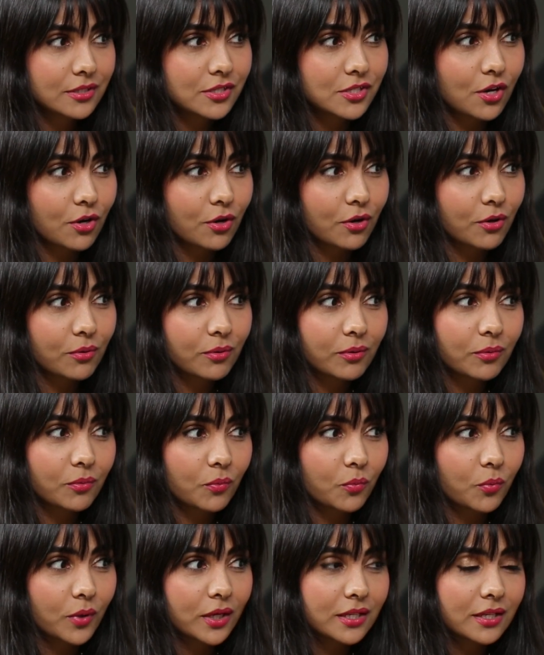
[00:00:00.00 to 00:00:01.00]
So
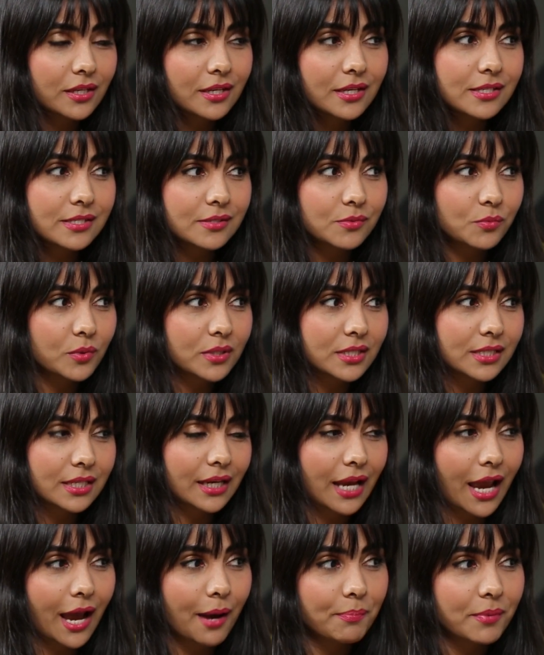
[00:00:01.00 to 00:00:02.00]
what's
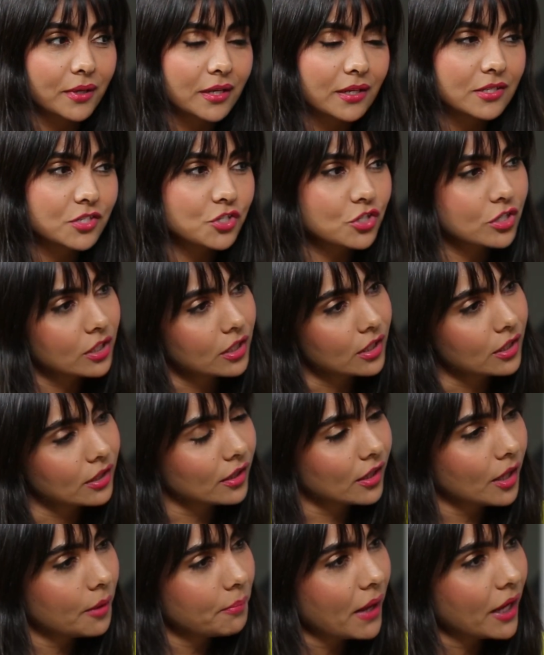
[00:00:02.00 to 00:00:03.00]
going to happen? Is she going
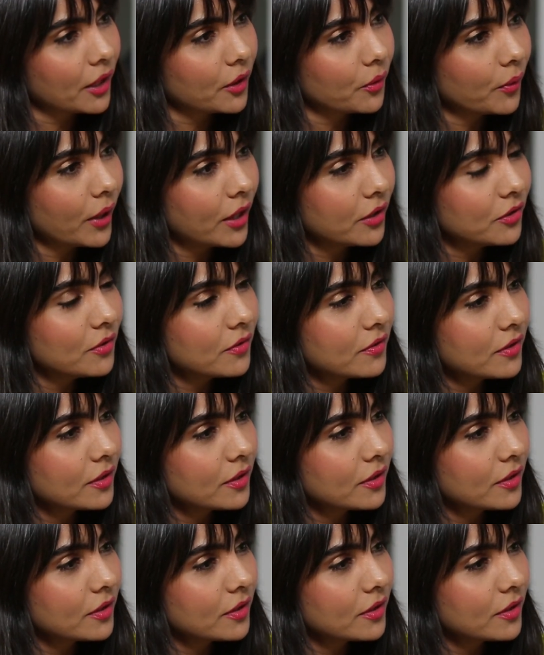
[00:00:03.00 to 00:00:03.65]
to come back around?